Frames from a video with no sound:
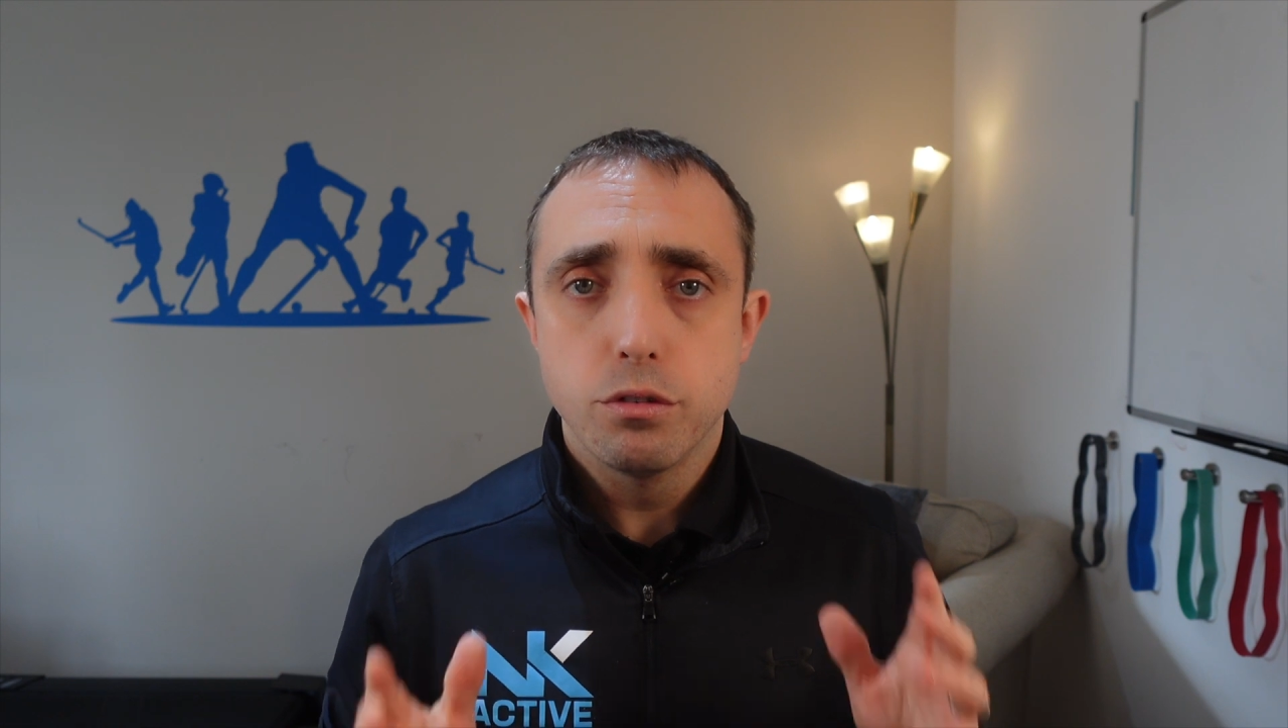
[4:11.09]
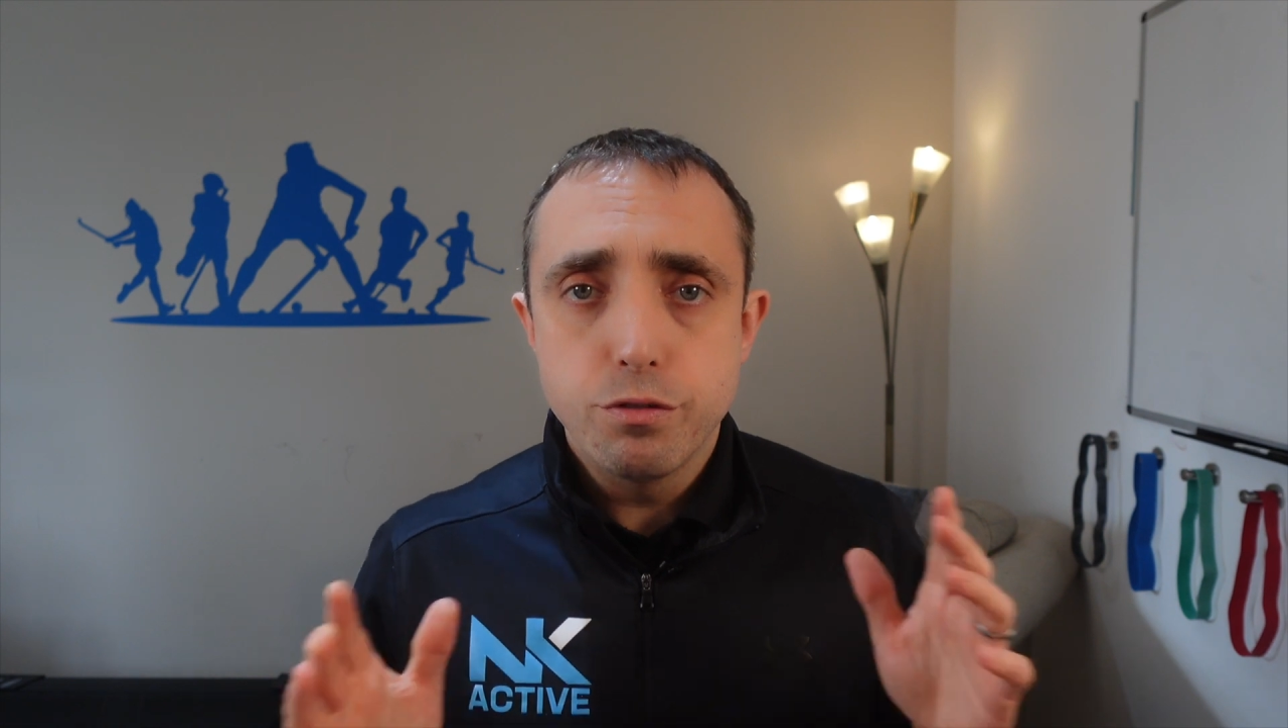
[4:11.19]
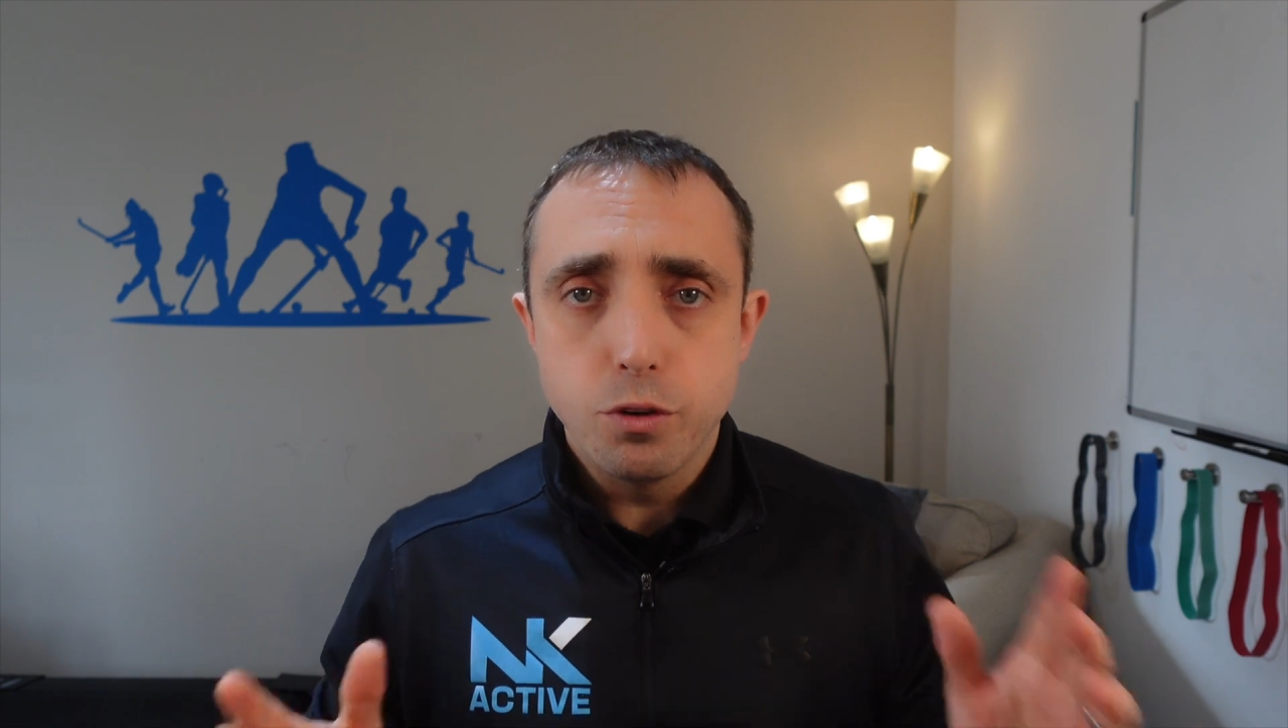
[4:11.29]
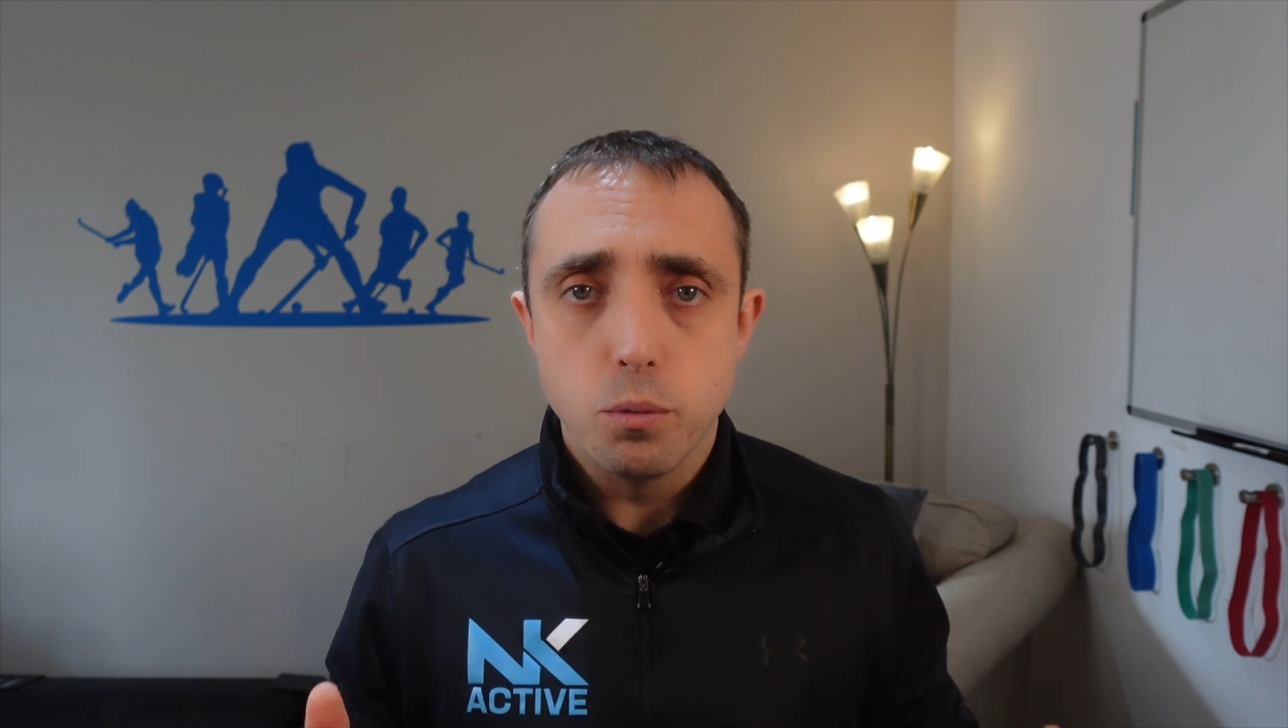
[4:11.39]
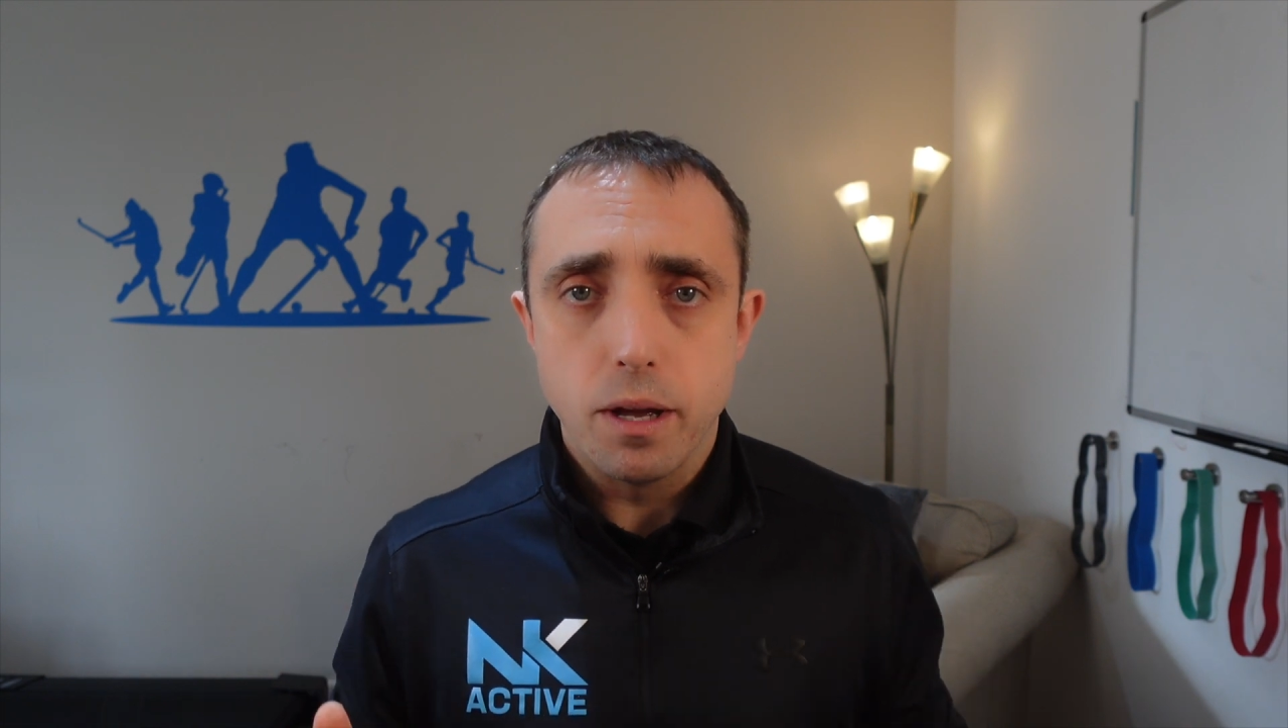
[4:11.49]

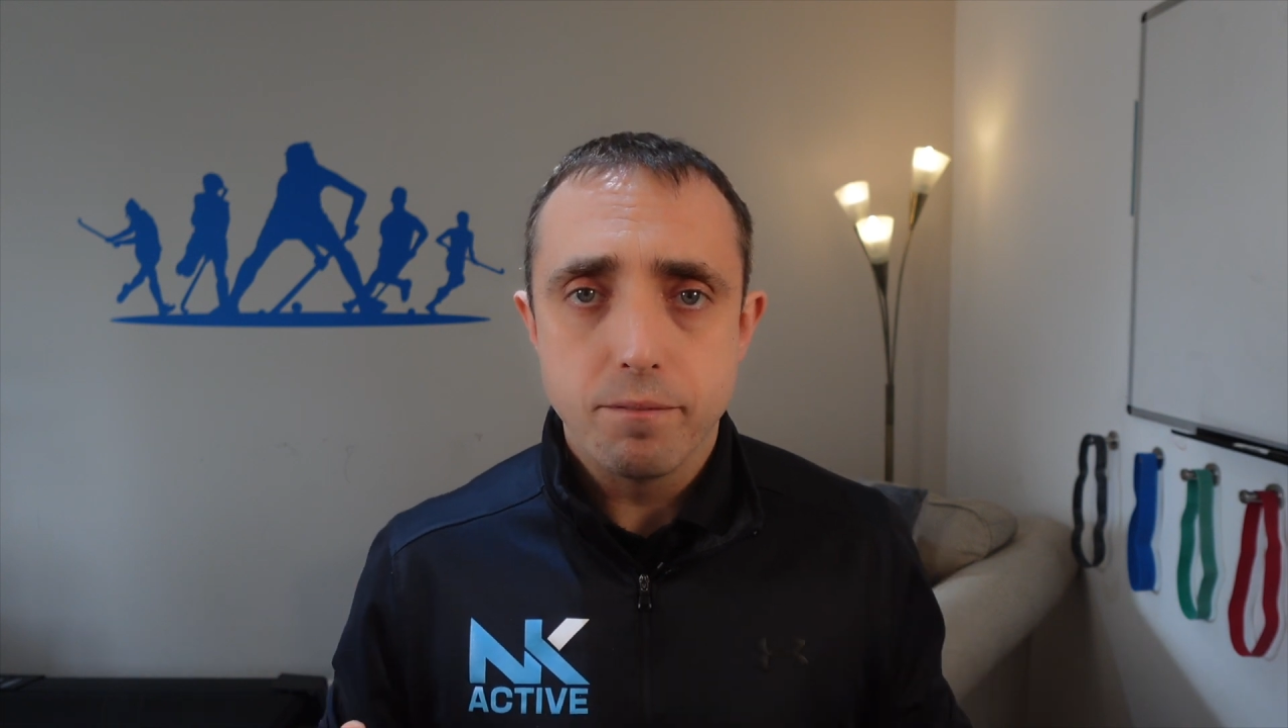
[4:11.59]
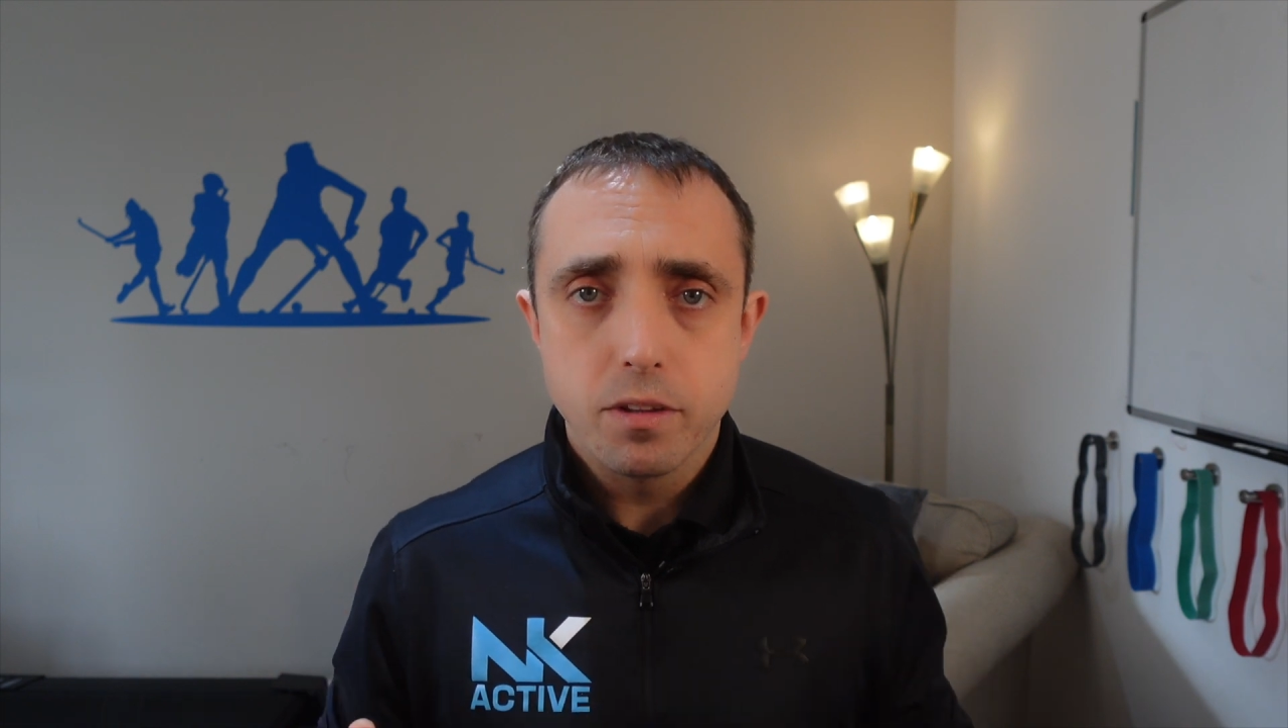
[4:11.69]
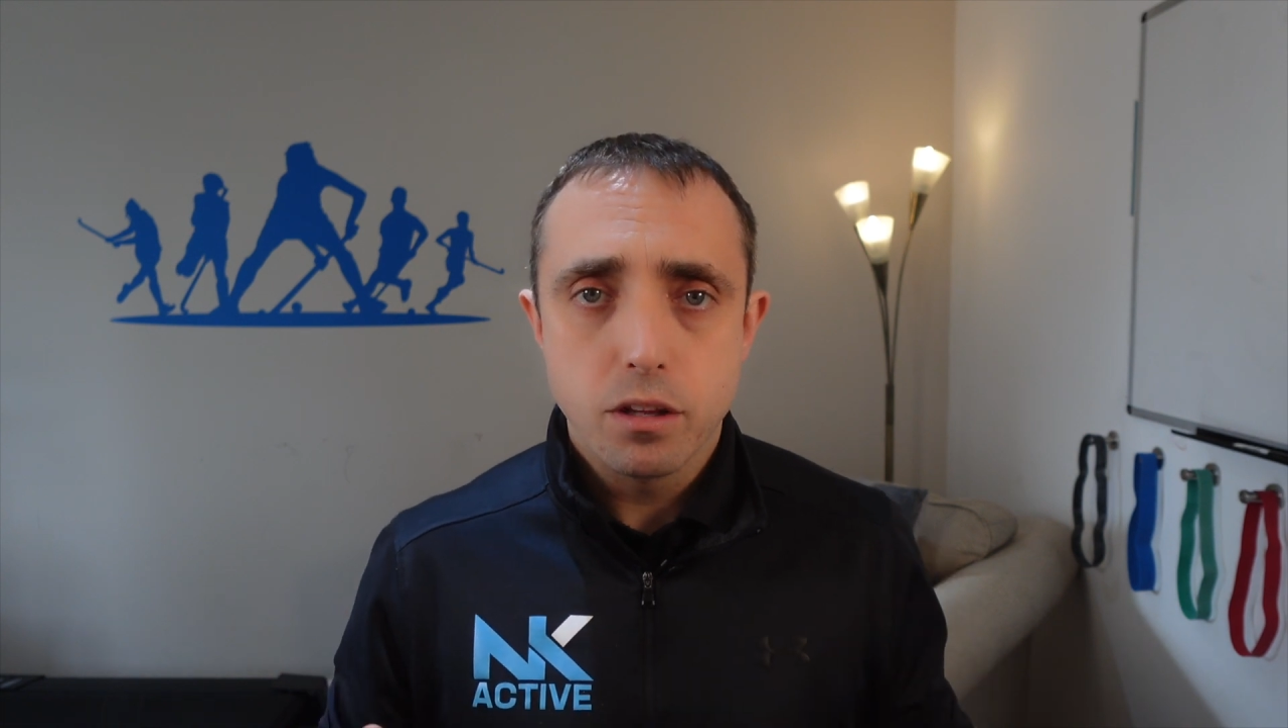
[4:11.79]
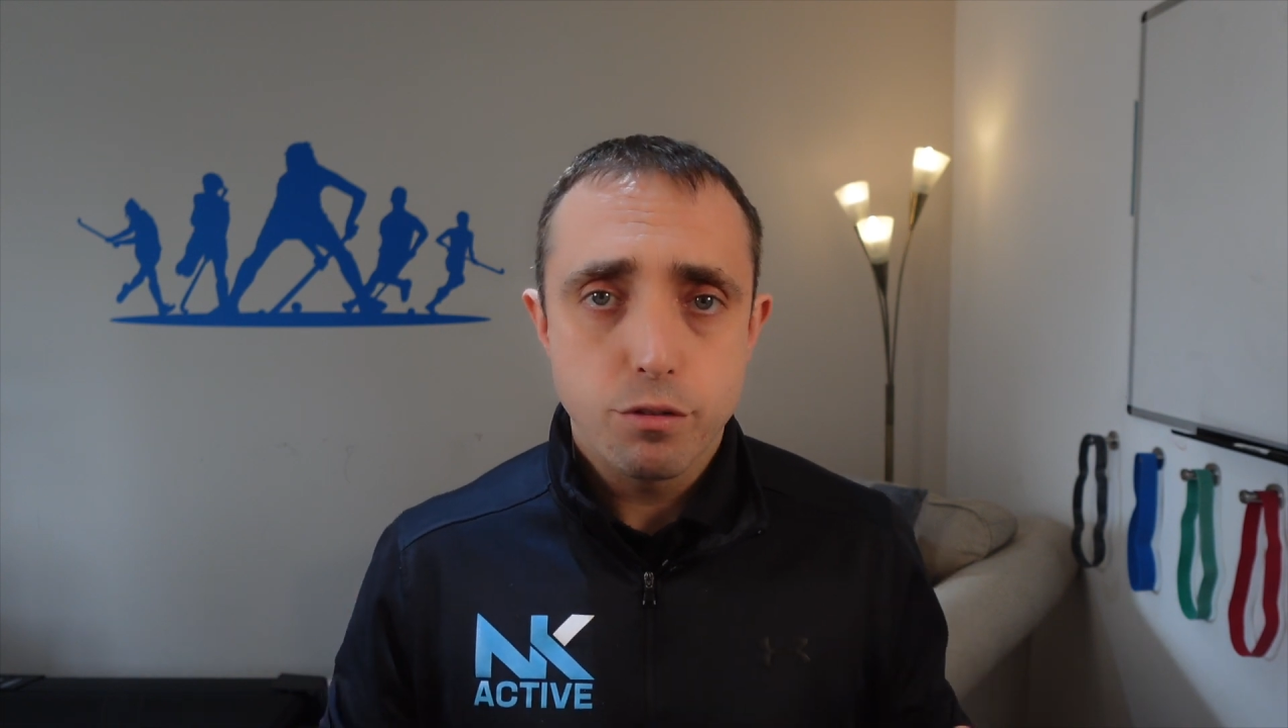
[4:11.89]
footwear.